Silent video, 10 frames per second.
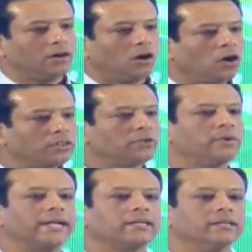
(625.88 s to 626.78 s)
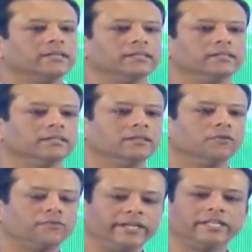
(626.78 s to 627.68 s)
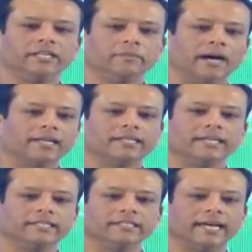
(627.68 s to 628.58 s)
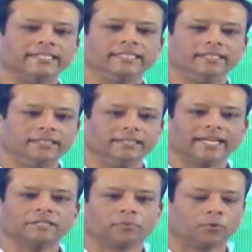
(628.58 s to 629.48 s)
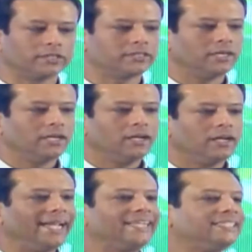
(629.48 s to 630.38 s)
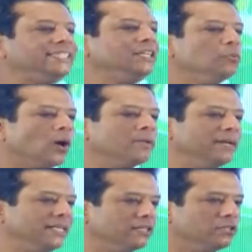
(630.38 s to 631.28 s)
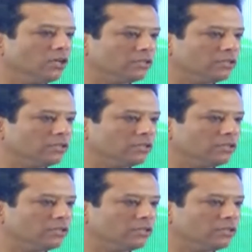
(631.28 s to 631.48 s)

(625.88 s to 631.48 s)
on the record, officially, Bangladesh's IT exports exceed $1 billion.